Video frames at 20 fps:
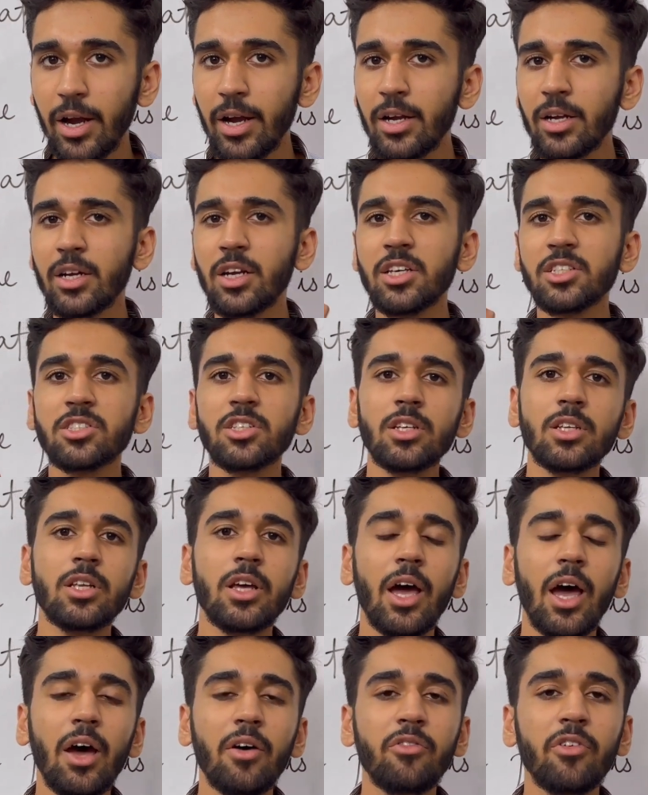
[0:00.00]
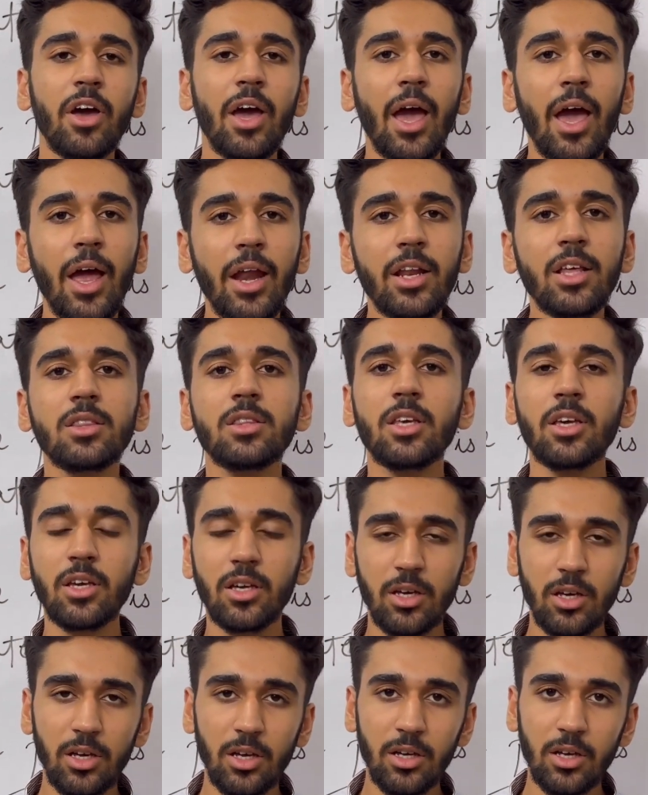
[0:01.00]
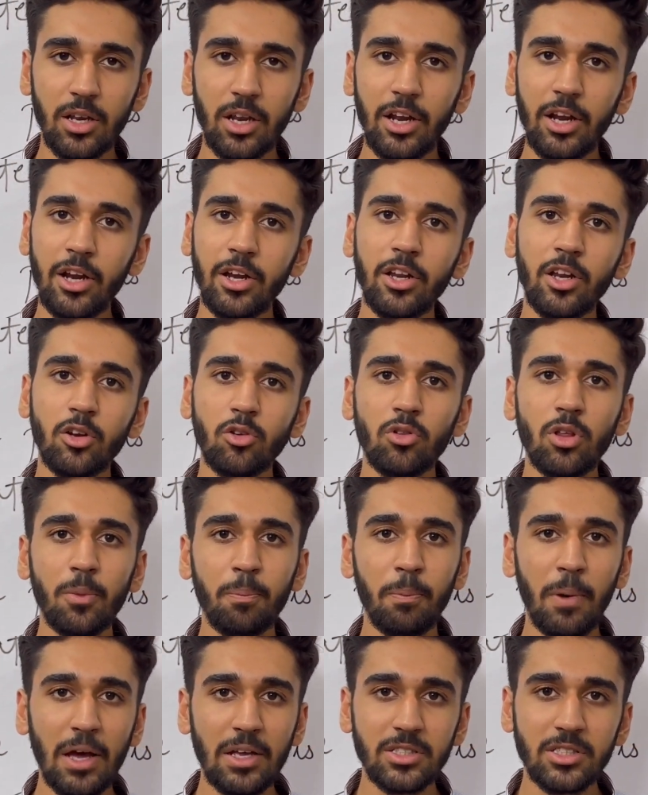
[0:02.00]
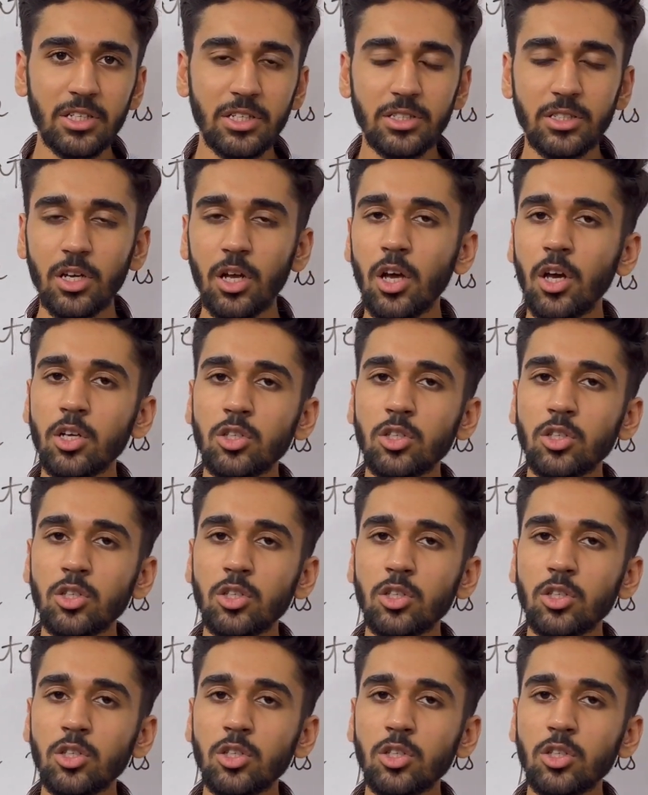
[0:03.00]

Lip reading: It doesn't have anything related to the passage.